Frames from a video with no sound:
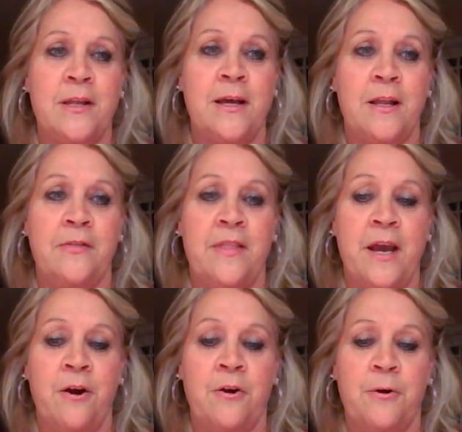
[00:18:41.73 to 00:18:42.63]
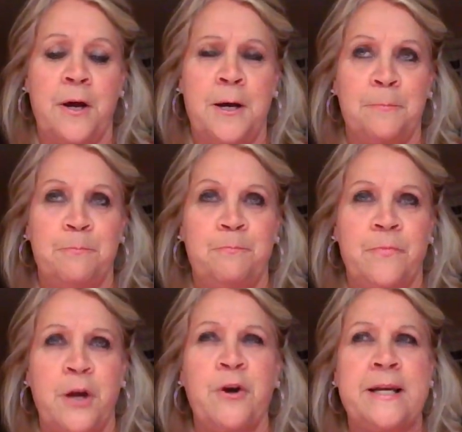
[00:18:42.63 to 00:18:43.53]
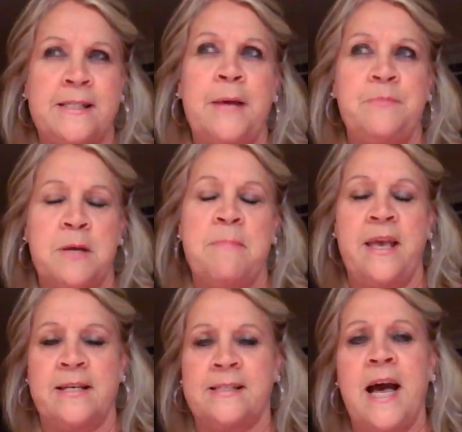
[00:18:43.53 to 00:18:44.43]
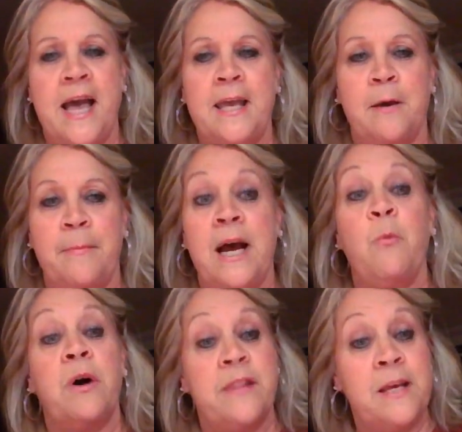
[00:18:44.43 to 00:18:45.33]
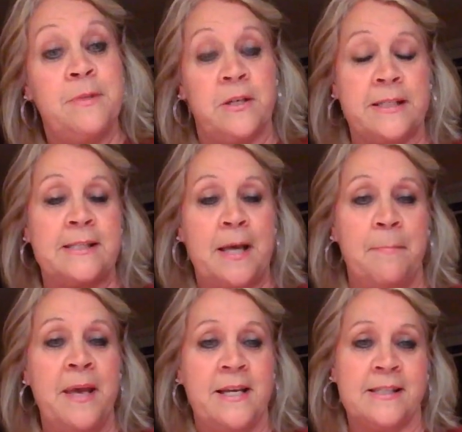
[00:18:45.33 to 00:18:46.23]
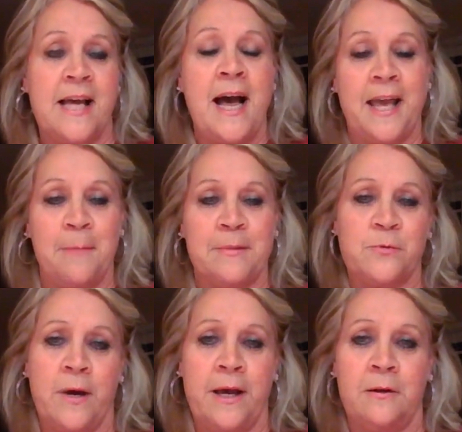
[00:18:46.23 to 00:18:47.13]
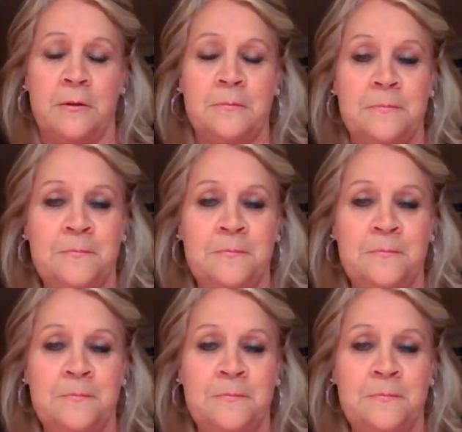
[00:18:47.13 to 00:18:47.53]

That they're um, they're accepting me as I am, and I want them to accept me as I am as well.